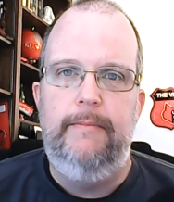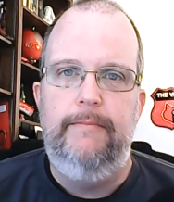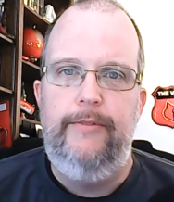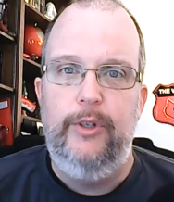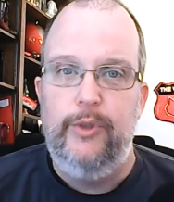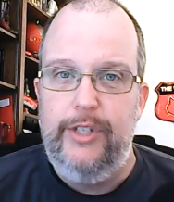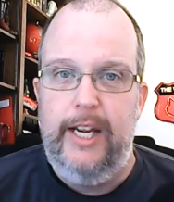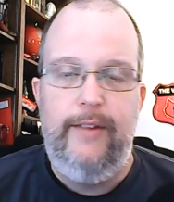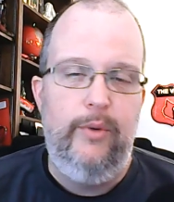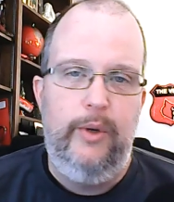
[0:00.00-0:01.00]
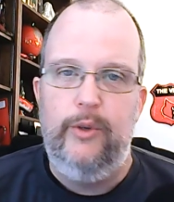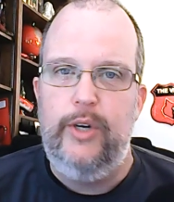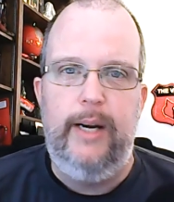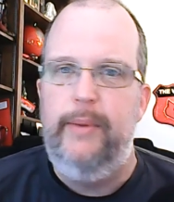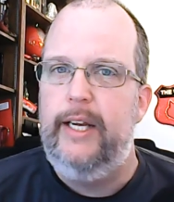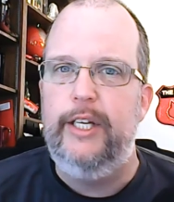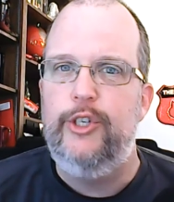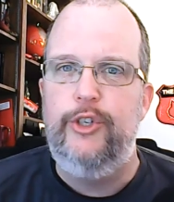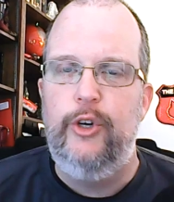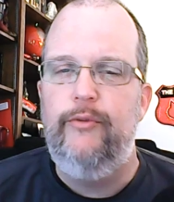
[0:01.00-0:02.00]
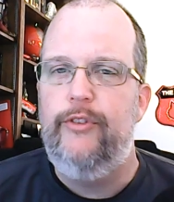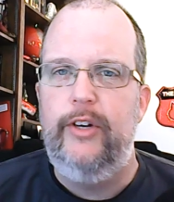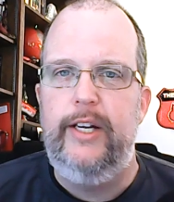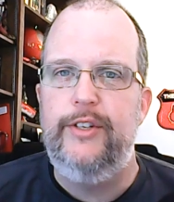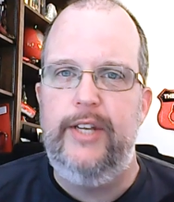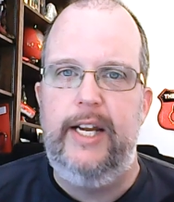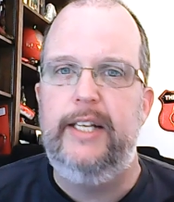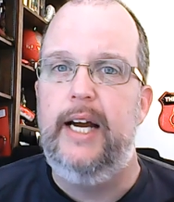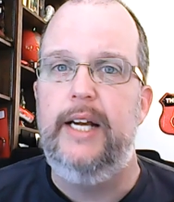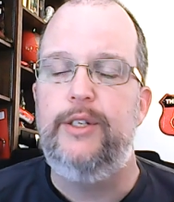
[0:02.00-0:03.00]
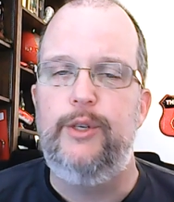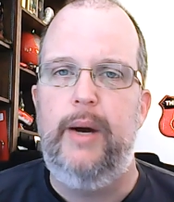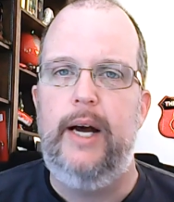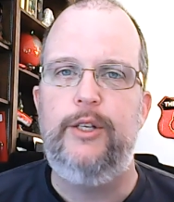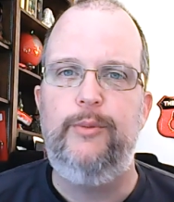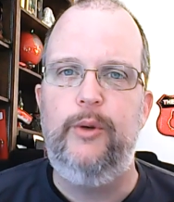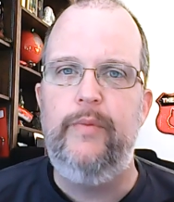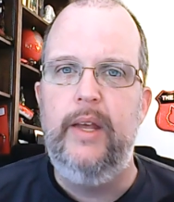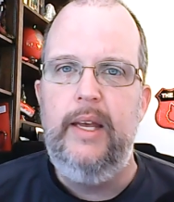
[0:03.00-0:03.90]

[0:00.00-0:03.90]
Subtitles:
feel safe, and we would try to make it as germ-free and sanitized as possible.